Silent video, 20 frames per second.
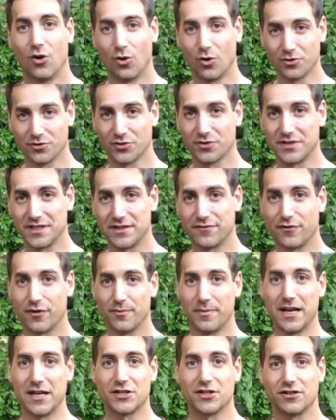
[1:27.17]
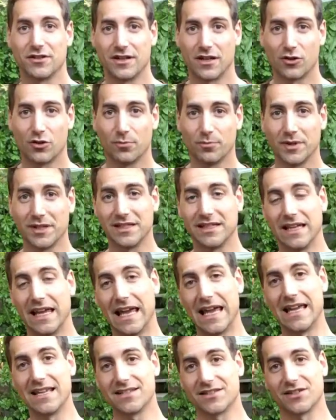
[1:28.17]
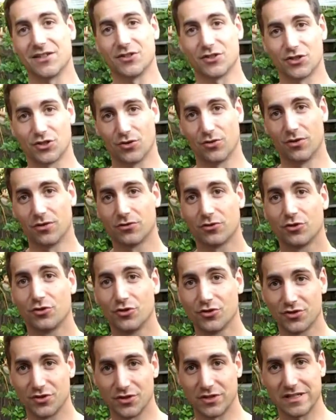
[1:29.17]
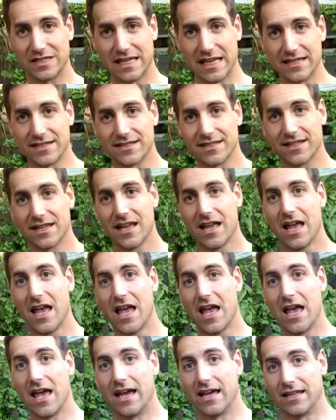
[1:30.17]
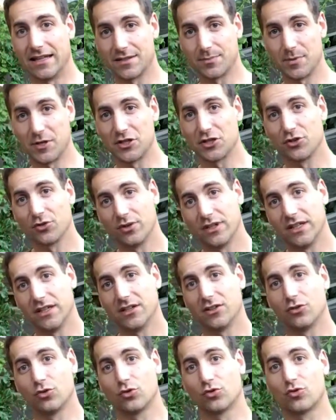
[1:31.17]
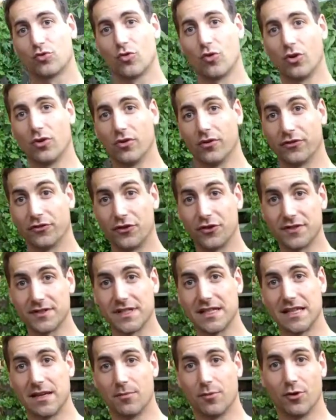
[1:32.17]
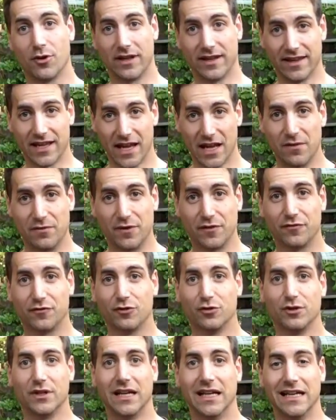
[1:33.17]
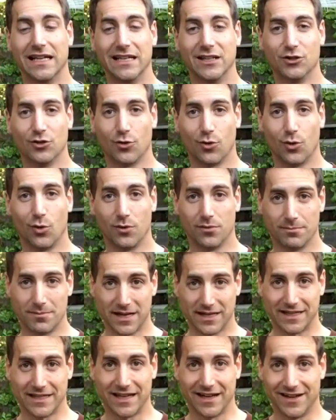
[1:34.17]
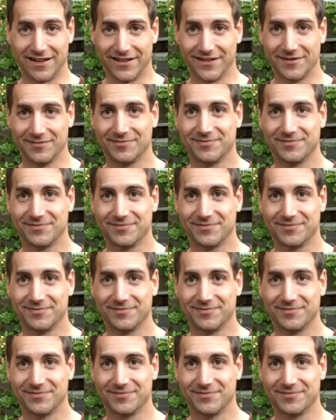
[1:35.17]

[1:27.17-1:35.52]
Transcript: All those information are completely essential to your success and especially to grow sustainable and healthy food in your own backyard.